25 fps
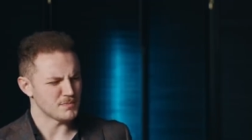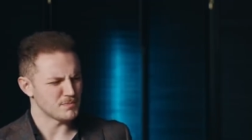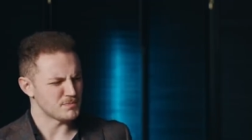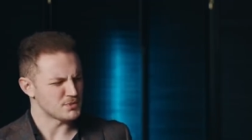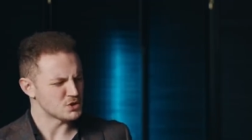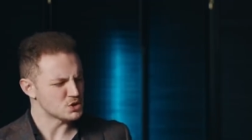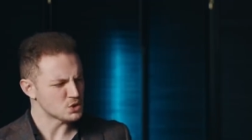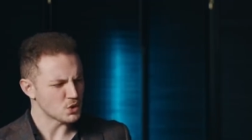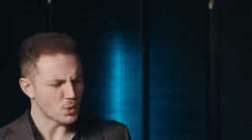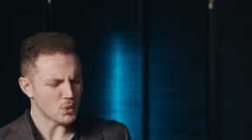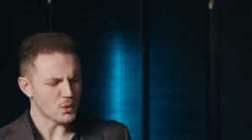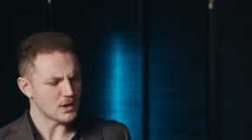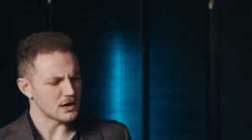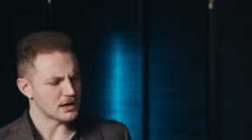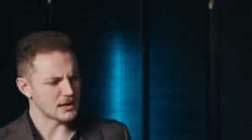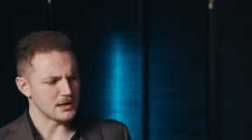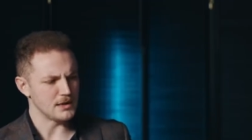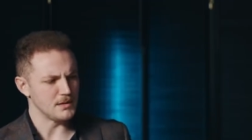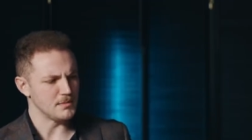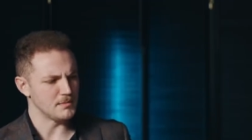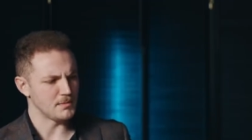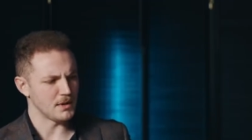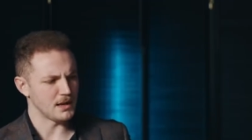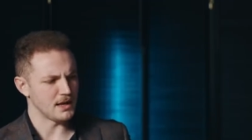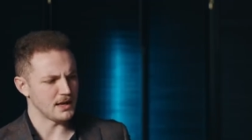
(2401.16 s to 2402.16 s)

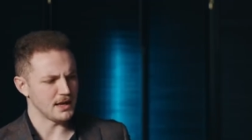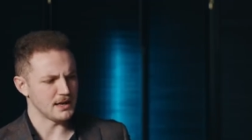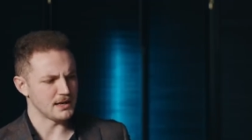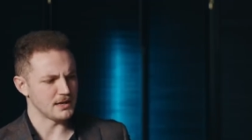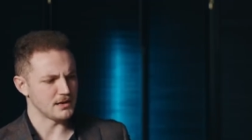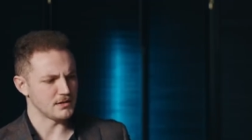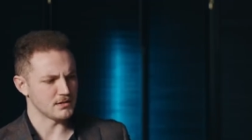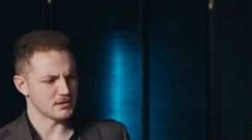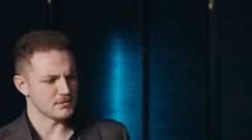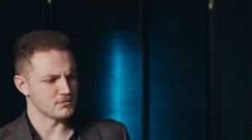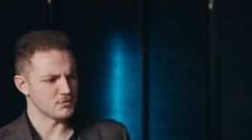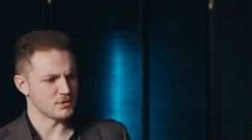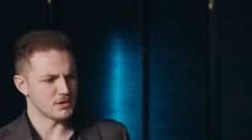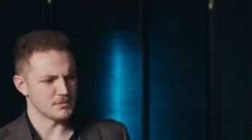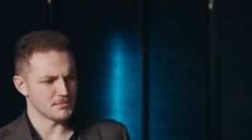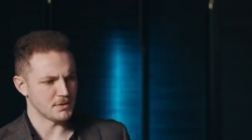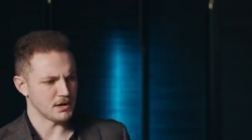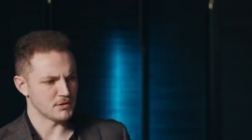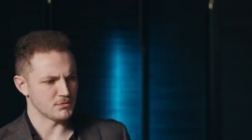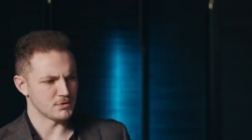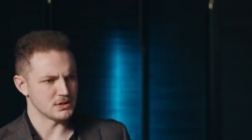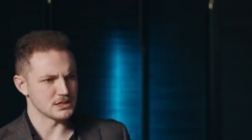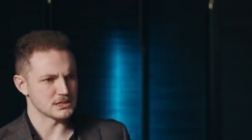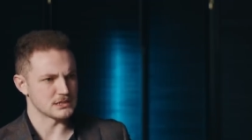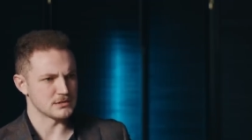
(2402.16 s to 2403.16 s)
surely by any by
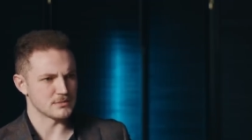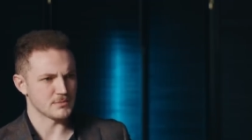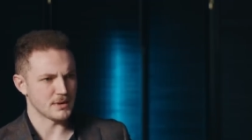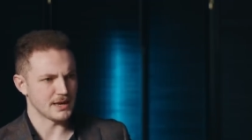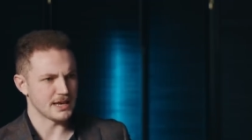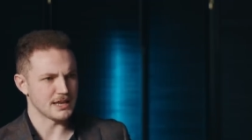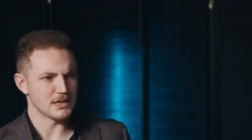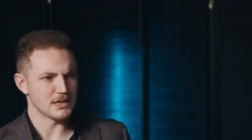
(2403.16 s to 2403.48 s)
reason by